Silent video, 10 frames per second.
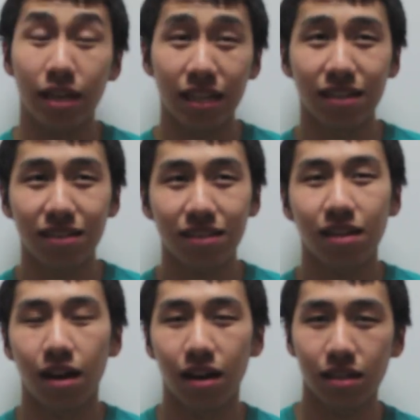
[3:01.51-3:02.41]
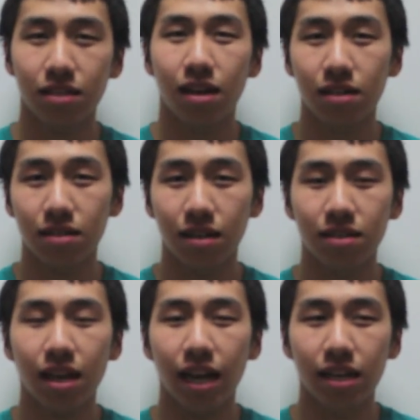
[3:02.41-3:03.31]
in uh, Tung
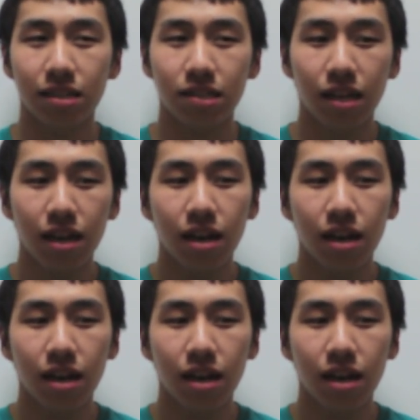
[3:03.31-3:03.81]
is